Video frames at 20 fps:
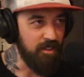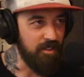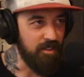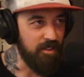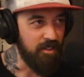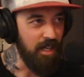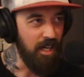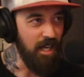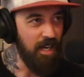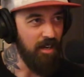
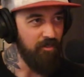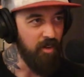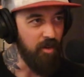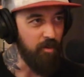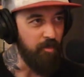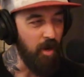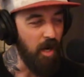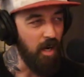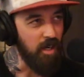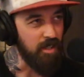I have
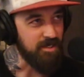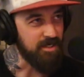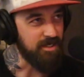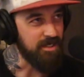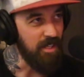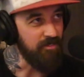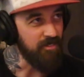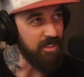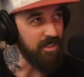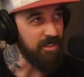a
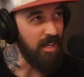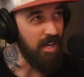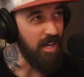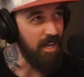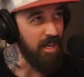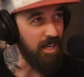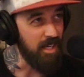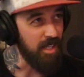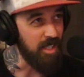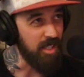
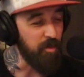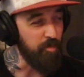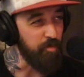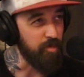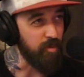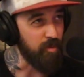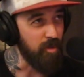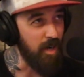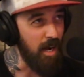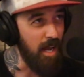
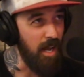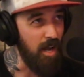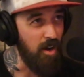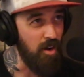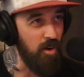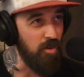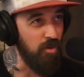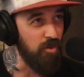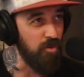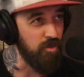79
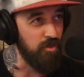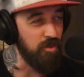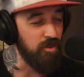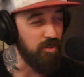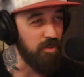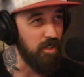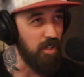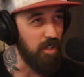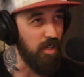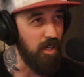
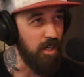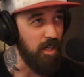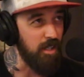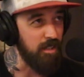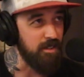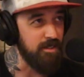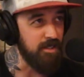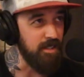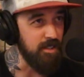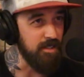brown
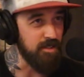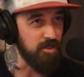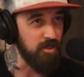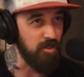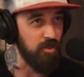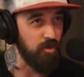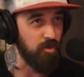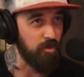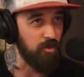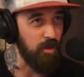
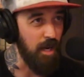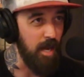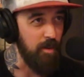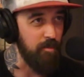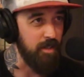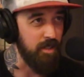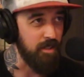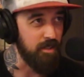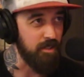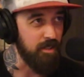diesel
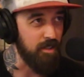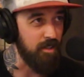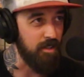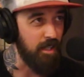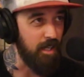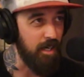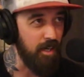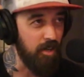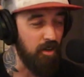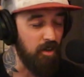rabbit
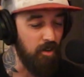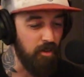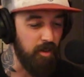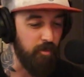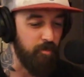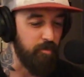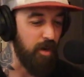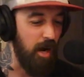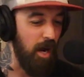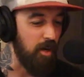that I
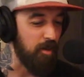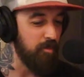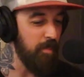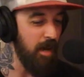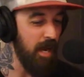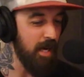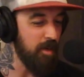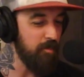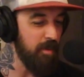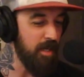call the
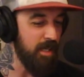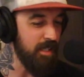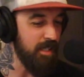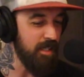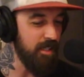brown bag